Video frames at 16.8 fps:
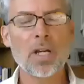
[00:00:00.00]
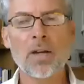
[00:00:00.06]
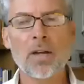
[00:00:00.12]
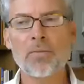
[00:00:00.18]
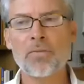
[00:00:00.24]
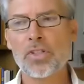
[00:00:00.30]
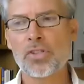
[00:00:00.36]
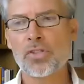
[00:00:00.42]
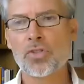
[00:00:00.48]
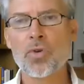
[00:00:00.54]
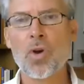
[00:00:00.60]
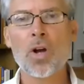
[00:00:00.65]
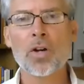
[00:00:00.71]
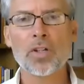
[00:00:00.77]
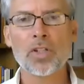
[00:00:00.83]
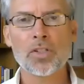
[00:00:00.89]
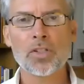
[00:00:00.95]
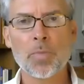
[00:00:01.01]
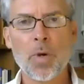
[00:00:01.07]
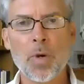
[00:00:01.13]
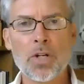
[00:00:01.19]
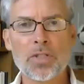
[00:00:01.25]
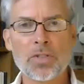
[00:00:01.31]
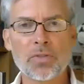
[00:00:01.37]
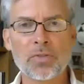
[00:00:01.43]
of the strongest
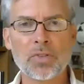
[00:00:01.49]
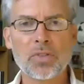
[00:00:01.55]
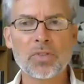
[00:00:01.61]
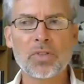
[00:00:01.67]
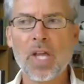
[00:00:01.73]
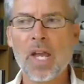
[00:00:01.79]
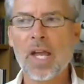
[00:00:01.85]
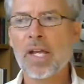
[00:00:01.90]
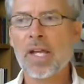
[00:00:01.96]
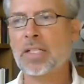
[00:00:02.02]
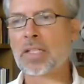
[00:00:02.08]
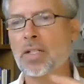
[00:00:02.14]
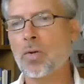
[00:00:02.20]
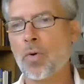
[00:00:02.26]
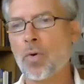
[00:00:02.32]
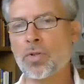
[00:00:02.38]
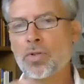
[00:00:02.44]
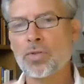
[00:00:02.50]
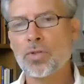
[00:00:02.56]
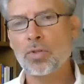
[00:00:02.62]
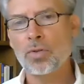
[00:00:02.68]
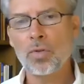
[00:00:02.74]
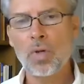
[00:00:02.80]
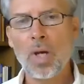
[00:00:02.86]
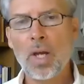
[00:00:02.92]
parts of society in order
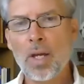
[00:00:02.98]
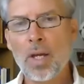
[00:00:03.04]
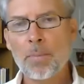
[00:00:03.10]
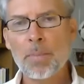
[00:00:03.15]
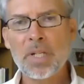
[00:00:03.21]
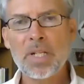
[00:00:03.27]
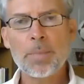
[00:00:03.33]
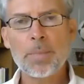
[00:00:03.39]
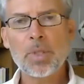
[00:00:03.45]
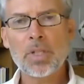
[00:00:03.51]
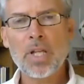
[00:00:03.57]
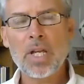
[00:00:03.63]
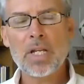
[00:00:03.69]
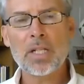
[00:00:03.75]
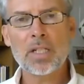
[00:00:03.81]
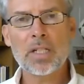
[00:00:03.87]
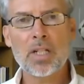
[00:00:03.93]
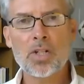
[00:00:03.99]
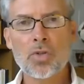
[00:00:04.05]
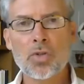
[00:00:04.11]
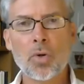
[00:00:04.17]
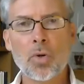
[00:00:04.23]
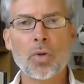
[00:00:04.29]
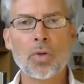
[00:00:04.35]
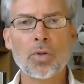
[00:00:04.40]
to manipulate and
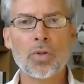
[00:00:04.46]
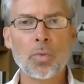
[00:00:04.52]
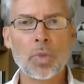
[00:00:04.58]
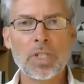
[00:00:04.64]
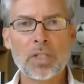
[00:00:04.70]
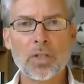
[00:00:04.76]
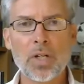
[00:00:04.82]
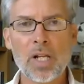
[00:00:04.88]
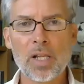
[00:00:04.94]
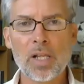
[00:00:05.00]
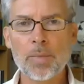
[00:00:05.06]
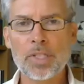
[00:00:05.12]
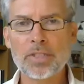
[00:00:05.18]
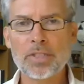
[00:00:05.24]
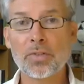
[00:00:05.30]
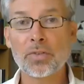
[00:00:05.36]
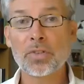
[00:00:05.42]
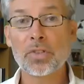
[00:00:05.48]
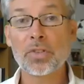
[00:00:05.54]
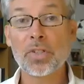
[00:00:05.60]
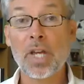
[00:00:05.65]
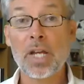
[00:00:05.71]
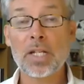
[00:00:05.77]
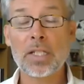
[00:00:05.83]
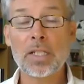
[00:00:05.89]
control the weaker elements of
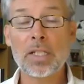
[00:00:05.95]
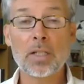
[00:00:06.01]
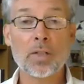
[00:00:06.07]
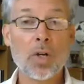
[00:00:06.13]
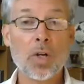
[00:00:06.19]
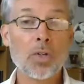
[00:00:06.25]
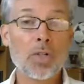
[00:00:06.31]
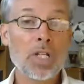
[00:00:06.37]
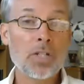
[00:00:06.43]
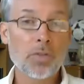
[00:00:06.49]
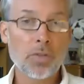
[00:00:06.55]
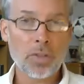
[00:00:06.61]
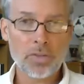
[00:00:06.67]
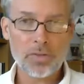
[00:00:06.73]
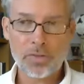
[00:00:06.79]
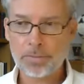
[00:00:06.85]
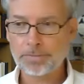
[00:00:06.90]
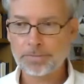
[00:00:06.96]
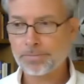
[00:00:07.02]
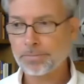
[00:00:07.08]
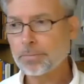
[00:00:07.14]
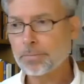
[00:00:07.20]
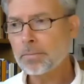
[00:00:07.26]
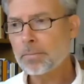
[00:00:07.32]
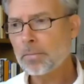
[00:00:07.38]
society in their own interests.
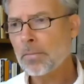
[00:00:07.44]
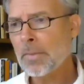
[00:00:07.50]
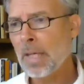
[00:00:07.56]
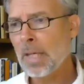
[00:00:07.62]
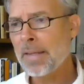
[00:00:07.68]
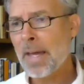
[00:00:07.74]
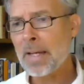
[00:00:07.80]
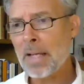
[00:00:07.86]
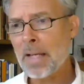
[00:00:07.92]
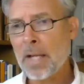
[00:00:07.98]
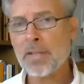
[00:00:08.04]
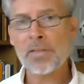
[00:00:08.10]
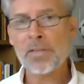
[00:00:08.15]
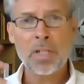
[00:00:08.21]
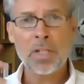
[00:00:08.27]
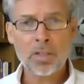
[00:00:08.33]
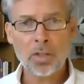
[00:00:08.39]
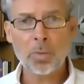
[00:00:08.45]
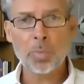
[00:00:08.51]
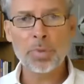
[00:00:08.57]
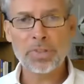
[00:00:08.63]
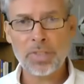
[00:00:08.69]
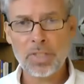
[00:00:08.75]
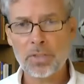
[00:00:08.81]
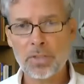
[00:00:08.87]
That kind of cynical
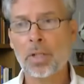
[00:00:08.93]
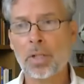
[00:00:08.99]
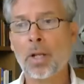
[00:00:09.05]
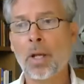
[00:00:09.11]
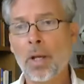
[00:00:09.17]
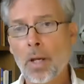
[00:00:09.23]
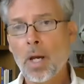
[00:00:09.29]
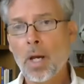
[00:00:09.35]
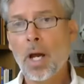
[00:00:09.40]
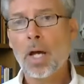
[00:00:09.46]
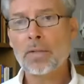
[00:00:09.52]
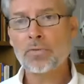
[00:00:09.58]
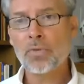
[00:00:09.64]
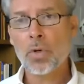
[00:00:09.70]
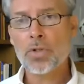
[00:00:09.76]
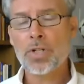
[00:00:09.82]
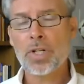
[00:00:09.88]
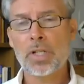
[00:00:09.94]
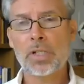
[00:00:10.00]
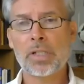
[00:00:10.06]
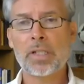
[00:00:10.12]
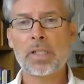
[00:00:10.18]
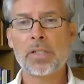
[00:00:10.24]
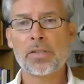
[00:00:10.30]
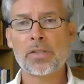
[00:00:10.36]
position,
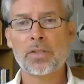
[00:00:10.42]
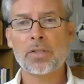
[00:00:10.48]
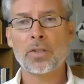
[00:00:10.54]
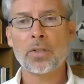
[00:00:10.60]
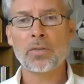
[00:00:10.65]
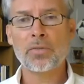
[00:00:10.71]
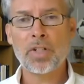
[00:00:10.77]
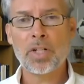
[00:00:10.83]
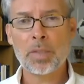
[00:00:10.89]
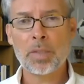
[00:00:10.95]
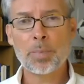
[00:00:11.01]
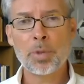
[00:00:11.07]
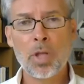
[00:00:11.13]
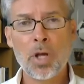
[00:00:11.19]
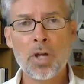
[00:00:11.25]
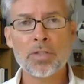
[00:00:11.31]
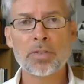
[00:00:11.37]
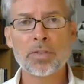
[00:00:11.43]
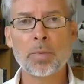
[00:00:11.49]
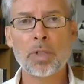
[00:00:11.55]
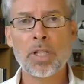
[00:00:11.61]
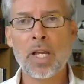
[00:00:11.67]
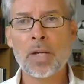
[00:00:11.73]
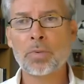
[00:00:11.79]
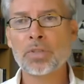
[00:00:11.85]
unfortunately, is still very
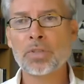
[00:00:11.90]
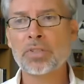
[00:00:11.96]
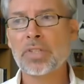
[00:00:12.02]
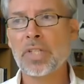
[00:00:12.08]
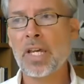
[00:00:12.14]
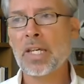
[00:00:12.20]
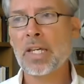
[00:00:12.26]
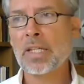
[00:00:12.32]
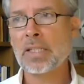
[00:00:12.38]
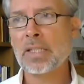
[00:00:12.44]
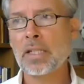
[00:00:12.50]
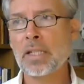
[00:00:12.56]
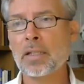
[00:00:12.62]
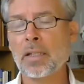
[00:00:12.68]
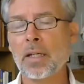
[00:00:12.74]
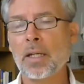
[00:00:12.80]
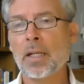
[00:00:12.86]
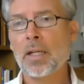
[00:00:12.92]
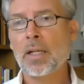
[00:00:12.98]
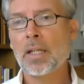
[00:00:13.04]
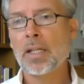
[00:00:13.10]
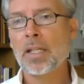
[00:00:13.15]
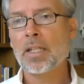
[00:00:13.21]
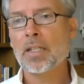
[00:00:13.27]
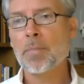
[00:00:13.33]
plausible, I would say, in the
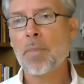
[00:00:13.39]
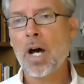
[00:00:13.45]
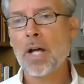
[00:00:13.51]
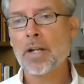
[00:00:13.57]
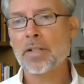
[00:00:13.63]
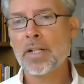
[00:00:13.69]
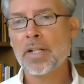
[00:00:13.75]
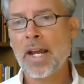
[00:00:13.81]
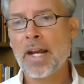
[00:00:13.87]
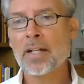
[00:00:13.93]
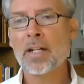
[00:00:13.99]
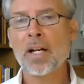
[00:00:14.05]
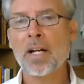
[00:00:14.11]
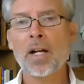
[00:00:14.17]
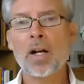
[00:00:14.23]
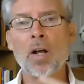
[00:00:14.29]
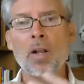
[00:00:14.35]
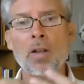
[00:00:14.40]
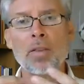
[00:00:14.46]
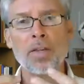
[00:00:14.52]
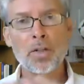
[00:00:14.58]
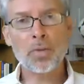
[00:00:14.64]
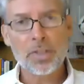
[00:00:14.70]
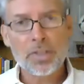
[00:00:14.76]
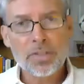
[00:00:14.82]
in the modern era,
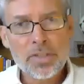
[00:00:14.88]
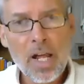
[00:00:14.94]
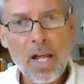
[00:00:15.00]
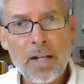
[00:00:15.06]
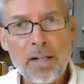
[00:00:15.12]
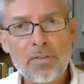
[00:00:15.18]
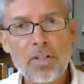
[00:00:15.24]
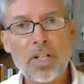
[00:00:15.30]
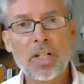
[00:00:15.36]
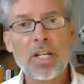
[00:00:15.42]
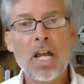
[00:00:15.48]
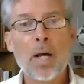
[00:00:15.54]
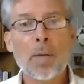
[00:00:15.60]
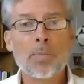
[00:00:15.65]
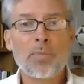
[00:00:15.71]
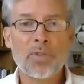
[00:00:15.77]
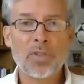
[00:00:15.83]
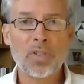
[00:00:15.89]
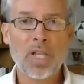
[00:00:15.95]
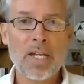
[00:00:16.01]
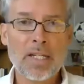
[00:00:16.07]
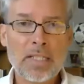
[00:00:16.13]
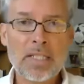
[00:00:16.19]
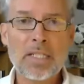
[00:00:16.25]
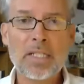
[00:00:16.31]
although it's not a very helpful
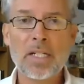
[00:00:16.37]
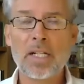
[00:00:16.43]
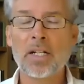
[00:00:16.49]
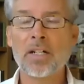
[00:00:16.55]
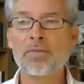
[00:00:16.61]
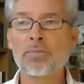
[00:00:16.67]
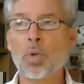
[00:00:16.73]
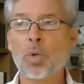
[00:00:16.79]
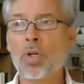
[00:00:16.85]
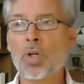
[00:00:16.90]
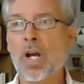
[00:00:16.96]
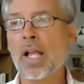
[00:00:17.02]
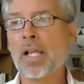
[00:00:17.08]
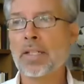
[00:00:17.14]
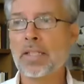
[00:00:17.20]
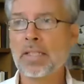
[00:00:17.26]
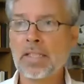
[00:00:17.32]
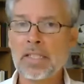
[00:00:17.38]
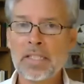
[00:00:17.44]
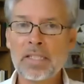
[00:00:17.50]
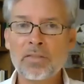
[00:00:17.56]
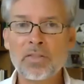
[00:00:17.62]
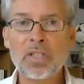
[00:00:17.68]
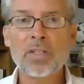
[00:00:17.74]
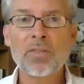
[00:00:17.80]
idea of morality,
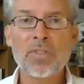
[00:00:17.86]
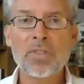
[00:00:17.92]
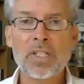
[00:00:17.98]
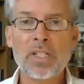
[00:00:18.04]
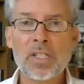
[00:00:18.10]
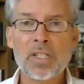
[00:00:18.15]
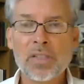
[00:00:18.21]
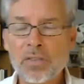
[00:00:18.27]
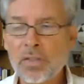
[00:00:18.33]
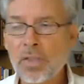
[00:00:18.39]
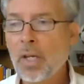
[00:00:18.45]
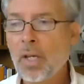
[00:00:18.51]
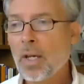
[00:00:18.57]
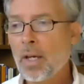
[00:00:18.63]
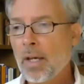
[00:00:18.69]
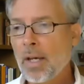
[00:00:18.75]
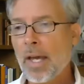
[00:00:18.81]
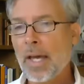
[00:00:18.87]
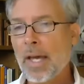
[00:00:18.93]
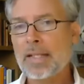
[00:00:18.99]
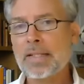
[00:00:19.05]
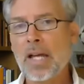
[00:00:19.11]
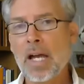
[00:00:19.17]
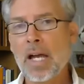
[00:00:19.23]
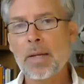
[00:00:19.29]
even if it is
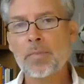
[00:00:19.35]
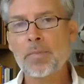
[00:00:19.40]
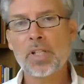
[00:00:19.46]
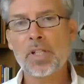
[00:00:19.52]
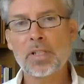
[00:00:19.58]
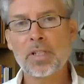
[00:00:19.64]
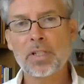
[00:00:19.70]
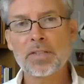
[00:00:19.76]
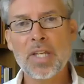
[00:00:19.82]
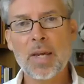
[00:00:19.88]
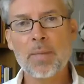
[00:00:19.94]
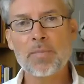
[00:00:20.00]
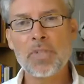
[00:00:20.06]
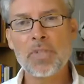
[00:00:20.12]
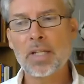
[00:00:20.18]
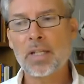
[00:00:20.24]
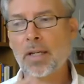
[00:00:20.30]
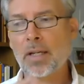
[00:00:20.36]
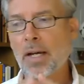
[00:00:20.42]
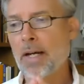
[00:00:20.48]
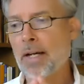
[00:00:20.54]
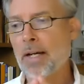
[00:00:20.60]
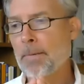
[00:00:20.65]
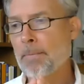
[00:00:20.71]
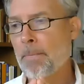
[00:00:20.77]
at times a little tempting
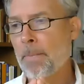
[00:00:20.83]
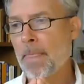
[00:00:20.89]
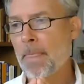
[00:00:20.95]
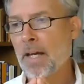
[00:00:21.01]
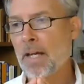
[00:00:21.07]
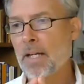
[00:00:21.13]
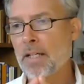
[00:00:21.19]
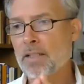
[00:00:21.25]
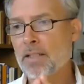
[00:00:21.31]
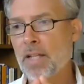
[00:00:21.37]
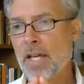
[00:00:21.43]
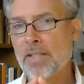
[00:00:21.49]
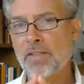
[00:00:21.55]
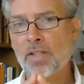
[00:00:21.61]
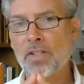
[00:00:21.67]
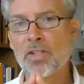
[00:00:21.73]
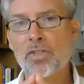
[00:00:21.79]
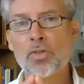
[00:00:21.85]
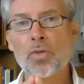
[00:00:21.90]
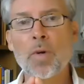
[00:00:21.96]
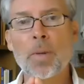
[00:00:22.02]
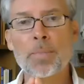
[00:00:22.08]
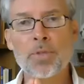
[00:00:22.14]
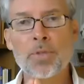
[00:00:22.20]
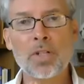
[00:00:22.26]
um, uh, as a
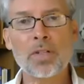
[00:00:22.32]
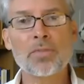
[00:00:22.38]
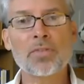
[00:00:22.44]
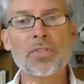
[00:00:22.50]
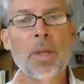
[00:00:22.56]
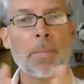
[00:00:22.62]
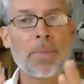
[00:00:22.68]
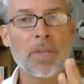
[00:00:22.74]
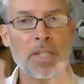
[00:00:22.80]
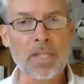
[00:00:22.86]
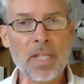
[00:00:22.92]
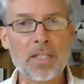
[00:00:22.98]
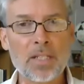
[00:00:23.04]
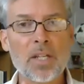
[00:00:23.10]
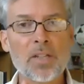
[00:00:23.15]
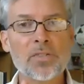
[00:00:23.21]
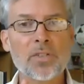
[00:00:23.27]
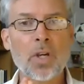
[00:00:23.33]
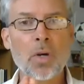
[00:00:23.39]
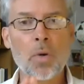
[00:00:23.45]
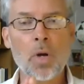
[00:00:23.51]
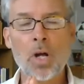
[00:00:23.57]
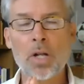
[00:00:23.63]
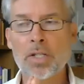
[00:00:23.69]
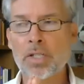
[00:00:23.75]
description of something that does
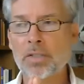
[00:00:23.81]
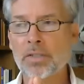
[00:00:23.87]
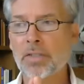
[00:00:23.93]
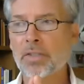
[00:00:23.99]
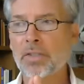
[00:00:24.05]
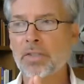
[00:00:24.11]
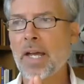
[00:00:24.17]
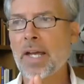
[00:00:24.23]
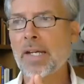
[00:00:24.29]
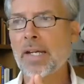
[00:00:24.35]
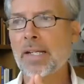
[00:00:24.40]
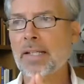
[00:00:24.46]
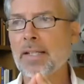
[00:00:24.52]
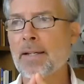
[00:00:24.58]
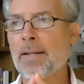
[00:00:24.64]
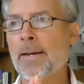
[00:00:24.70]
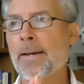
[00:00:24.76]
go on in society.